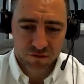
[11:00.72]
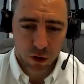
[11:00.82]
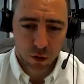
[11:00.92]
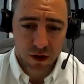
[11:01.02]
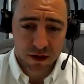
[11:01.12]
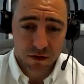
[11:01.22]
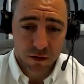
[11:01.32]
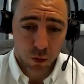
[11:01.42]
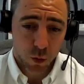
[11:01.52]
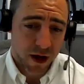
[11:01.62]
role is.
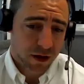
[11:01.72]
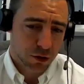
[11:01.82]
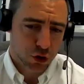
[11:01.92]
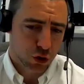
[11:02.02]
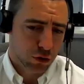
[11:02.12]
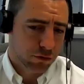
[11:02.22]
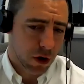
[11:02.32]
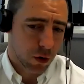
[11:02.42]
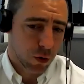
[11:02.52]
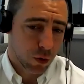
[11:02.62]
Where does your
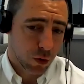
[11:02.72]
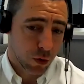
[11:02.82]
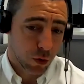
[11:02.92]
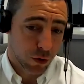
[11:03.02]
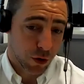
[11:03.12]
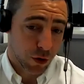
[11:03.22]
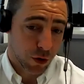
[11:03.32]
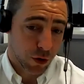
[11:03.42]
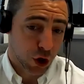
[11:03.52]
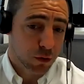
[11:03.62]
role that you're
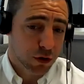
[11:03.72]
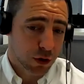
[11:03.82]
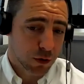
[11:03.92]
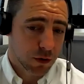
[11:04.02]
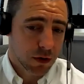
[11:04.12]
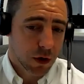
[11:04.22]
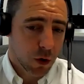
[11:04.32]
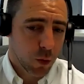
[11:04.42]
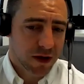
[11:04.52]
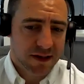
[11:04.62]
going to go to,
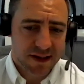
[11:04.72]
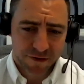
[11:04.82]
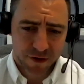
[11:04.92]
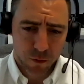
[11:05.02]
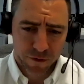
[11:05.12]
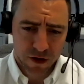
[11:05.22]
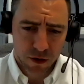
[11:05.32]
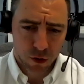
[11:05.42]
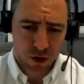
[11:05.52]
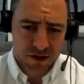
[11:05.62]
where does that fit within
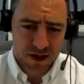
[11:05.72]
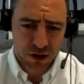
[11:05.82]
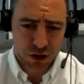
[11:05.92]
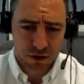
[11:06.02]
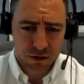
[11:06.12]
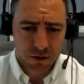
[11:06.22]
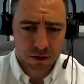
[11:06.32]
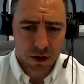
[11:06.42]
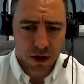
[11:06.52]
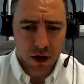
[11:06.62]
the organization?
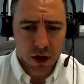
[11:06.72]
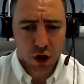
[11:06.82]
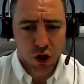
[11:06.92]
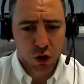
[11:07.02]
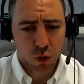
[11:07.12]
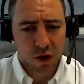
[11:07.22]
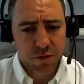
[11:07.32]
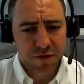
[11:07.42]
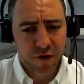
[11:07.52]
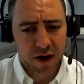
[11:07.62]
You should always
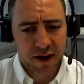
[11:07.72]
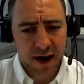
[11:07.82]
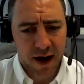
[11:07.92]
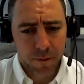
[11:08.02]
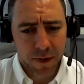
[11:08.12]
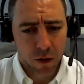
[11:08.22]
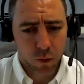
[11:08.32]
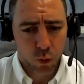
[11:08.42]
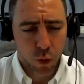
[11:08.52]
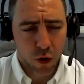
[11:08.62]
be finding out
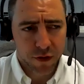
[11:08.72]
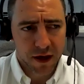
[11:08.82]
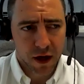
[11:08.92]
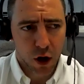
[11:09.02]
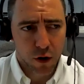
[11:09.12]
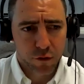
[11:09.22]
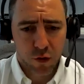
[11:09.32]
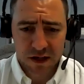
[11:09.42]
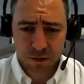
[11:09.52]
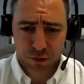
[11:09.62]
about what the overall
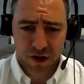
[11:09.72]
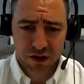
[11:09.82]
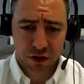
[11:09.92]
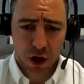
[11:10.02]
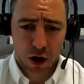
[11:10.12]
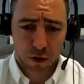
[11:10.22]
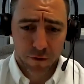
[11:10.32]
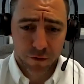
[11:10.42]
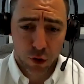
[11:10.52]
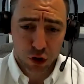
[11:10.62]
aspirations are
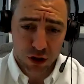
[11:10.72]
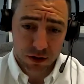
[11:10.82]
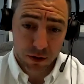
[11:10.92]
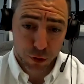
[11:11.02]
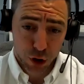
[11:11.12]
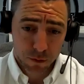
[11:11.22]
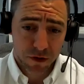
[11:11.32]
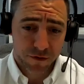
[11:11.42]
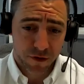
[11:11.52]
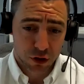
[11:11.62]
of not just the
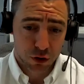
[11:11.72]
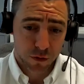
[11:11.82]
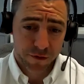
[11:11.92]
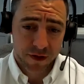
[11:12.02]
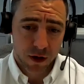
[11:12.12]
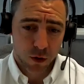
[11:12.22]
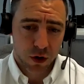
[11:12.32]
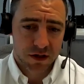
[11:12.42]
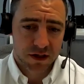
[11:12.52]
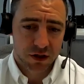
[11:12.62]
procurement function within that
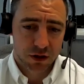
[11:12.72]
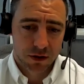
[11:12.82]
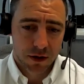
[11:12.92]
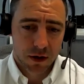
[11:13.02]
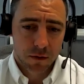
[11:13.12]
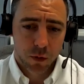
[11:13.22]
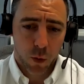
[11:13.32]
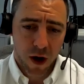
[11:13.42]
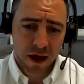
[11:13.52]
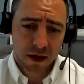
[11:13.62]
organization, but
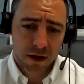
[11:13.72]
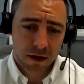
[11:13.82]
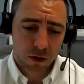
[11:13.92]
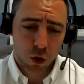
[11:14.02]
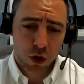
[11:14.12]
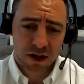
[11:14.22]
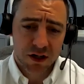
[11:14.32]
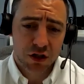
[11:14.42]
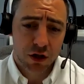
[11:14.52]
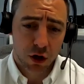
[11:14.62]
where the
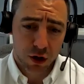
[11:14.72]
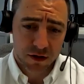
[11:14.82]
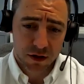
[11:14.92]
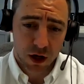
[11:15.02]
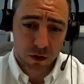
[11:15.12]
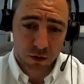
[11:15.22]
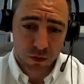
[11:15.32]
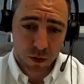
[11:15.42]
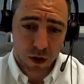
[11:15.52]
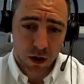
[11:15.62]
organization are looking to go to
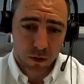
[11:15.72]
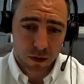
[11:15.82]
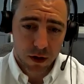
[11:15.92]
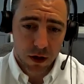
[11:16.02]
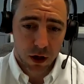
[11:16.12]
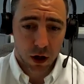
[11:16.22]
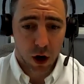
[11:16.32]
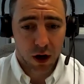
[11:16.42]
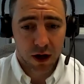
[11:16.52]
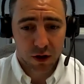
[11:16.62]
as well.
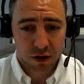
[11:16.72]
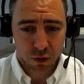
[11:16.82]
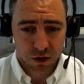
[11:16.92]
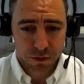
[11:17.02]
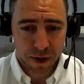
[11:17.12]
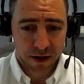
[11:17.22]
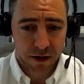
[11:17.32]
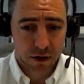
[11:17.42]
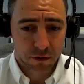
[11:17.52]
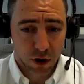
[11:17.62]
Are they looking to expand
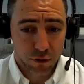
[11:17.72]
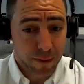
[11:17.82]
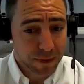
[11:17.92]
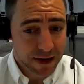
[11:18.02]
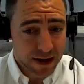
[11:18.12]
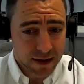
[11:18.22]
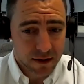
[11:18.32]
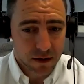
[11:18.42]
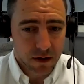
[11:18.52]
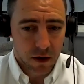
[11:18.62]
and grow rapidly,
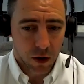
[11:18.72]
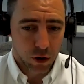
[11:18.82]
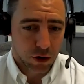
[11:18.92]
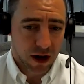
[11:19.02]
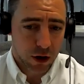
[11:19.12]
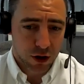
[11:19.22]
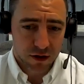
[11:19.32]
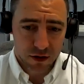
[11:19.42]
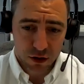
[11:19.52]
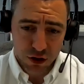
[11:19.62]
or are they
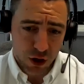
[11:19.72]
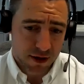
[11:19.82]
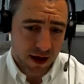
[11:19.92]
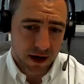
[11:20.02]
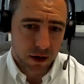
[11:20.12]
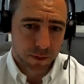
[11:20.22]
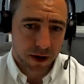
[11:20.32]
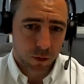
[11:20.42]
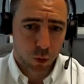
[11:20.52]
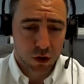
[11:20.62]
looking to consolidate a little
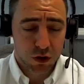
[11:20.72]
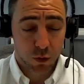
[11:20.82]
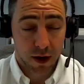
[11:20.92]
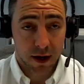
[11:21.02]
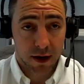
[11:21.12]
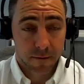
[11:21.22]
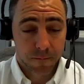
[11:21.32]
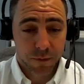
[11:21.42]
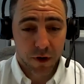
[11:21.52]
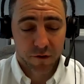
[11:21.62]
bit, which will then
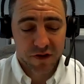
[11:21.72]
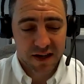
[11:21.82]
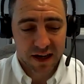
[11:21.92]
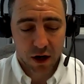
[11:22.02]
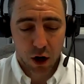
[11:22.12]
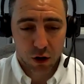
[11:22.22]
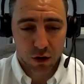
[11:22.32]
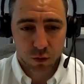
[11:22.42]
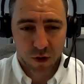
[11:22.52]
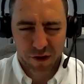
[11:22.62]
obviously
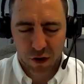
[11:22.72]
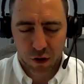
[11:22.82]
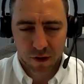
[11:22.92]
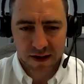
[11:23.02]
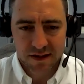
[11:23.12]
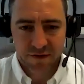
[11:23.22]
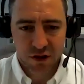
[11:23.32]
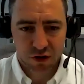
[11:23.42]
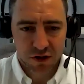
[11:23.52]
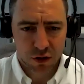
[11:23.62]
enhance whether or not that's of
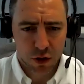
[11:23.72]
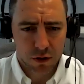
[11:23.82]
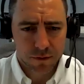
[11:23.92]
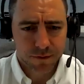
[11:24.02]
interest or not.